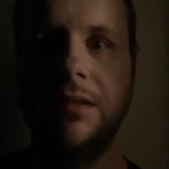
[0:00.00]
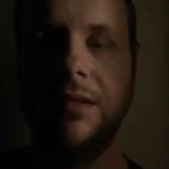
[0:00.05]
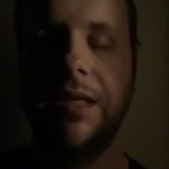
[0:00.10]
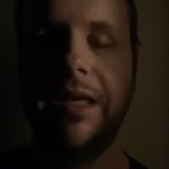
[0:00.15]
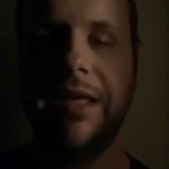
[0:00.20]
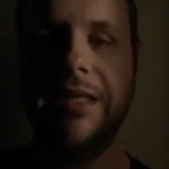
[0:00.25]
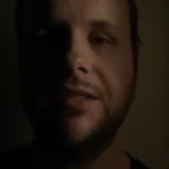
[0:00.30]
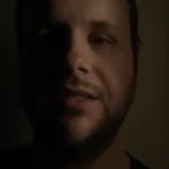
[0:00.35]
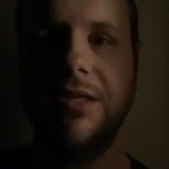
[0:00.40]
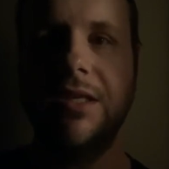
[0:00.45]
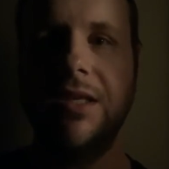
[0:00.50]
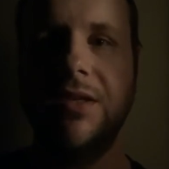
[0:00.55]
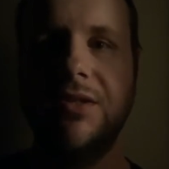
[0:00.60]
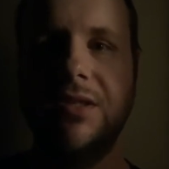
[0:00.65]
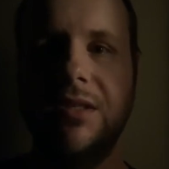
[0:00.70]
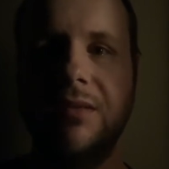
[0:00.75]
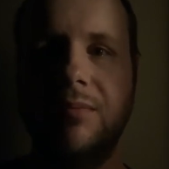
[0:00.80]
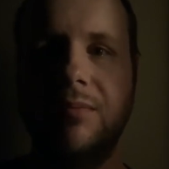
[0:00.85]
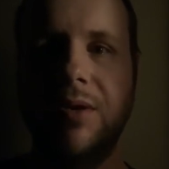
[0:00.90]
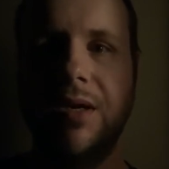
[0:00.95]
And to no
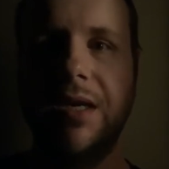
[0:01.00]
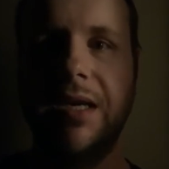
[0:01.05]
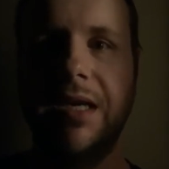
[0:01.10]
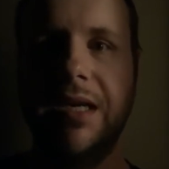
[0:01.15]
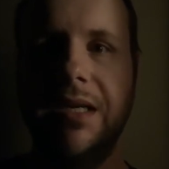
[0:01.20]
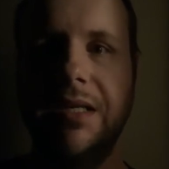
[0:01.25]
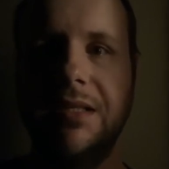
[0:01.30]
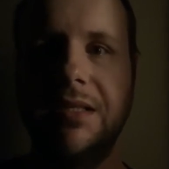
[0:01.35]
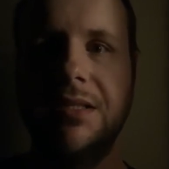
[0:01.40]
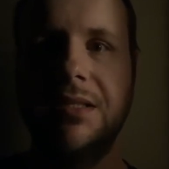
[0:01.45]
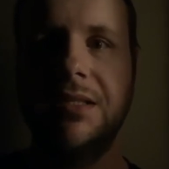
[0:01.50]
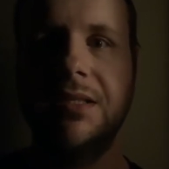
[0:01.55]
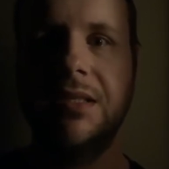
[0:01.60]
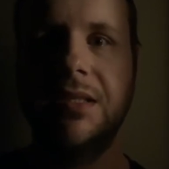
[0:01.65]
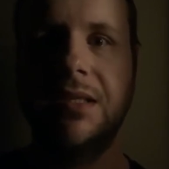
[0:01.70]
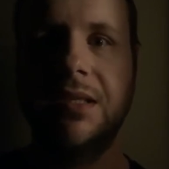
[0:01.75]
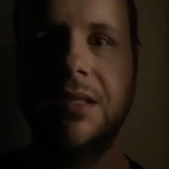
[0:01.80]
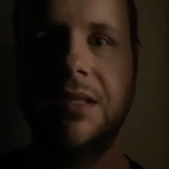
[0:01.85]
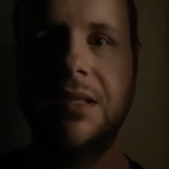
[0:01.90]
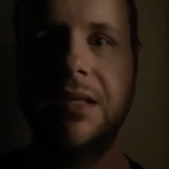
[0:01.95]
surprise,
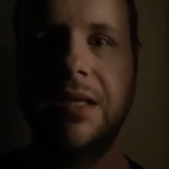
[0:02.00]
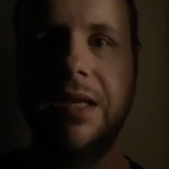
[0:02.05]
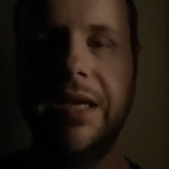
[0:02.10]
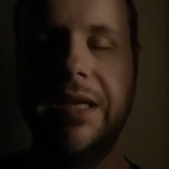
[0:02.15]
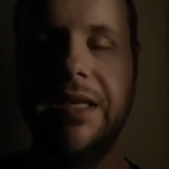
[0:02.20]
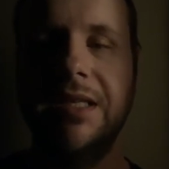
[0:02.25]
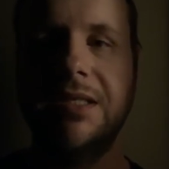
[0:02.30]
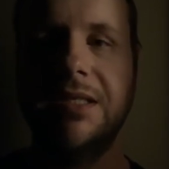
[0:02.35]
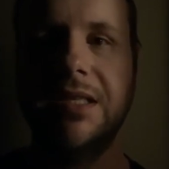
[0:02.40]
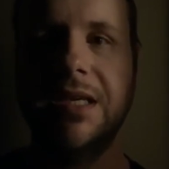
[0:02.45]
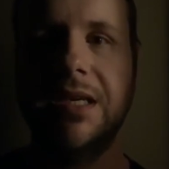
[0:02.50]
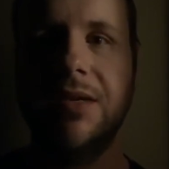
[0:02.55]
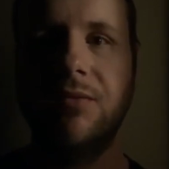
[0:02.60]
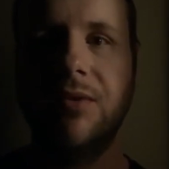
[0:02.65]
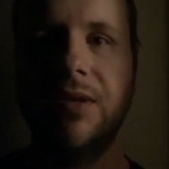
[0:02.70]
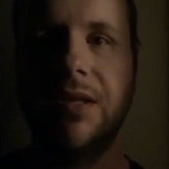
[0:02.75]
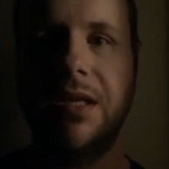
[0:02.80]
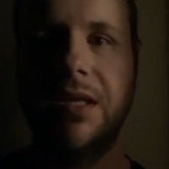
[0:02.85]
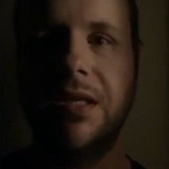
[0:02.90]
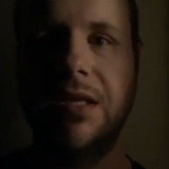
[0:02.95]
it is not
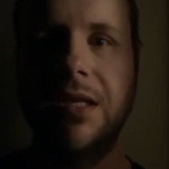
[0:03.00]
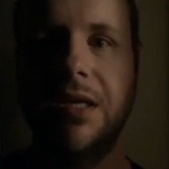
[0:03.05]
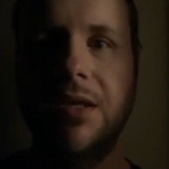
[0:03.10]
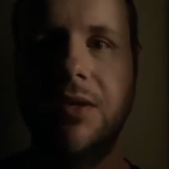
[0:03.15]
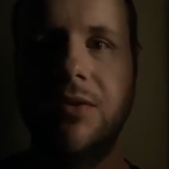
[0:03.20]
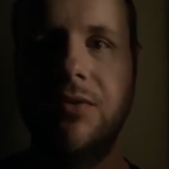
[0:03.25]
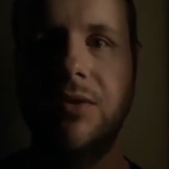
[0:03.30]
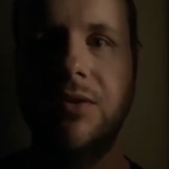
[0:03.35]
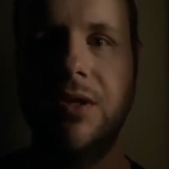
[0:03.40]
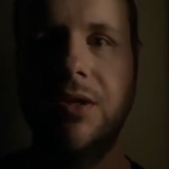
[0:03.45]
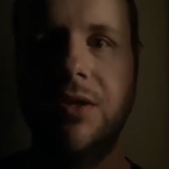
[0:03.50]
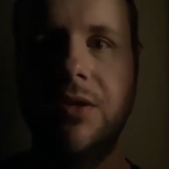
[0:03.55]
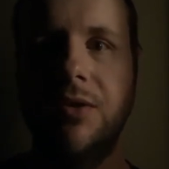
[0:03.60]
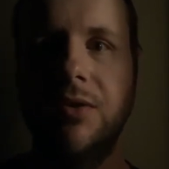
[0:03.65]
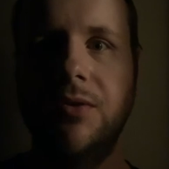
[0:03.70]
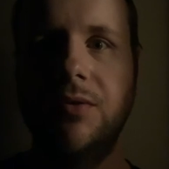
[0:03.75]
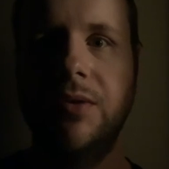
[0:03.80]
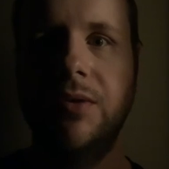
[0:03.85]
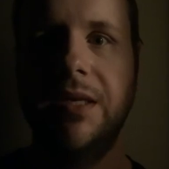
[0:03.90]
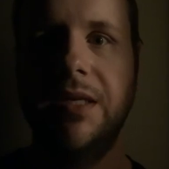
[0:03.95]
really known
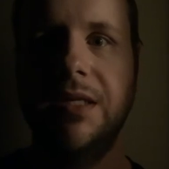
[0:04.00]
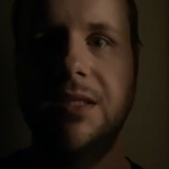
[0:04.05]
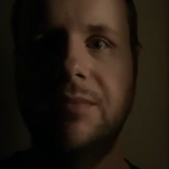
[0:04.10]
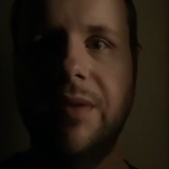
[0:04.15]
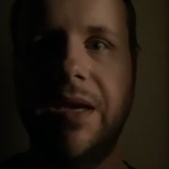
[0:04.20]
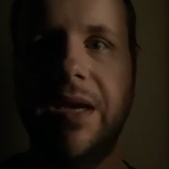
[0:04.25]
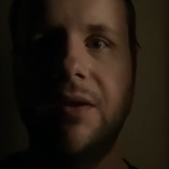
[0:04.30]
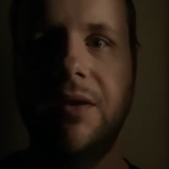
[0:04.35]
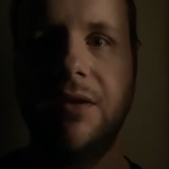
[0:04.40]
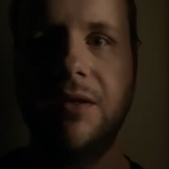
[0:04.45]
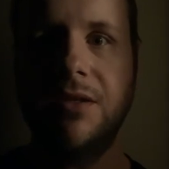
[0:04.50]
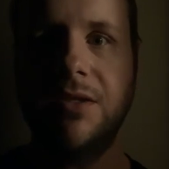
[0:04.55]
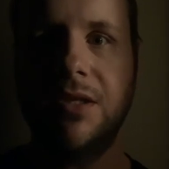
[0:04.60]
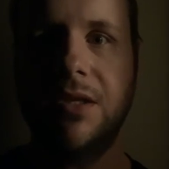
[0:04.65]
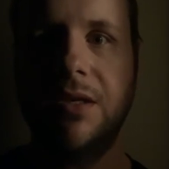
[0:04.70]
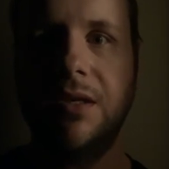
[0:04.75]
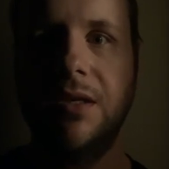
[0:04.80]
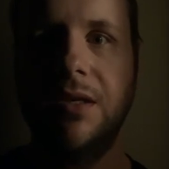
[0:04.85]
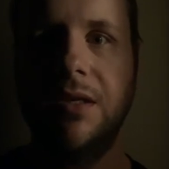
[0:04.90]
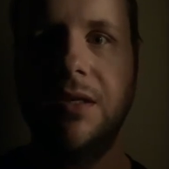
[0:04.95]
who his parents
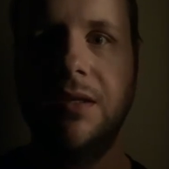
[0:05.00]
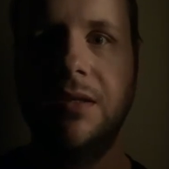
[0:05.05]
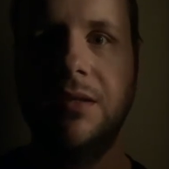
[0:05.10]
are,